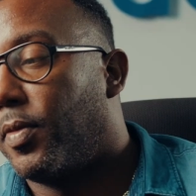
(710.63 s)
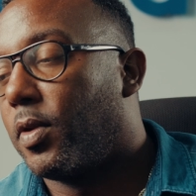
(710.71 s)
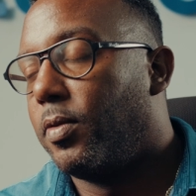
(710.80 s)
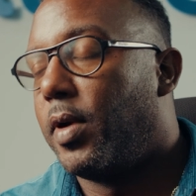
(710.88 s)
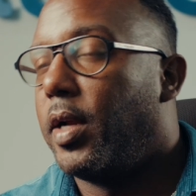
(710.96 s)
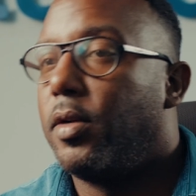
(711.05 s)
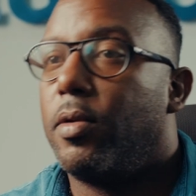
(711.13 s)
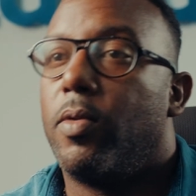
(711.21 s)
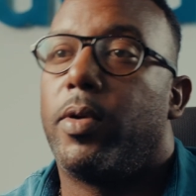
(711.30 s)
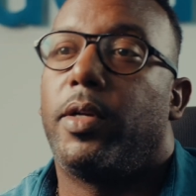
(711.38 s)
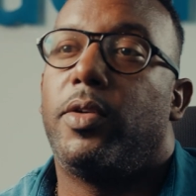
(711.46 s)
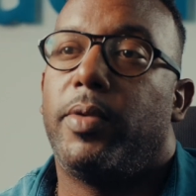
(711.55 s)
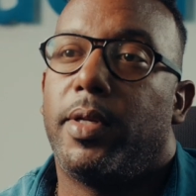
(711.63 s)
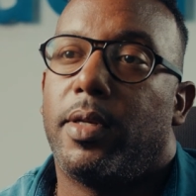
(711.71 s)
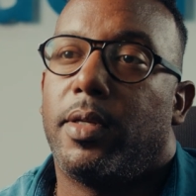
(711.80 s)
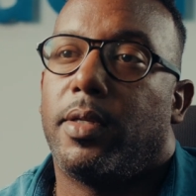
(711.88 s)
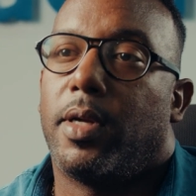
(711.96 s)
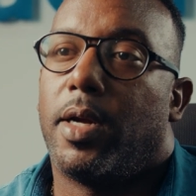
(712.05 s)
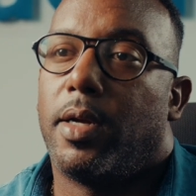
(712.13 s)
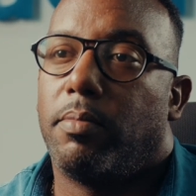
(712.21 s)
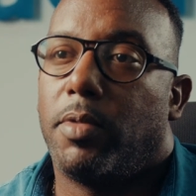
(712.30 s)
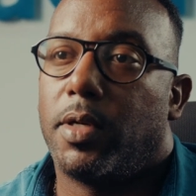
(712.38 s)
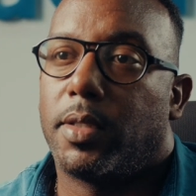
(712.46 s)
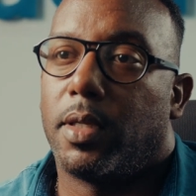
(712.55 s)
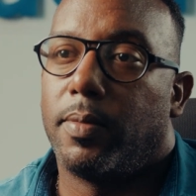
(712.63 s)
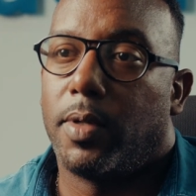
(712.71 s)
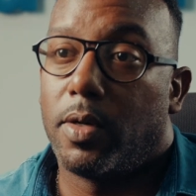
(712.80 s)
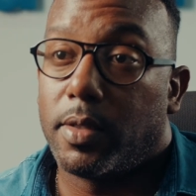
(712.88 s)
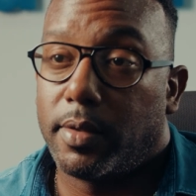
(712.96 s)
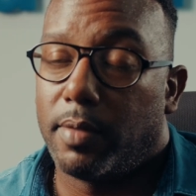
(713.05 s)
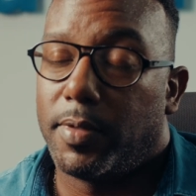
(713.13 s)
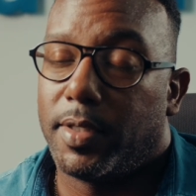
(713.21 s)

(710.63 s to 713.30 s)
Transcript: Right now we're doing customer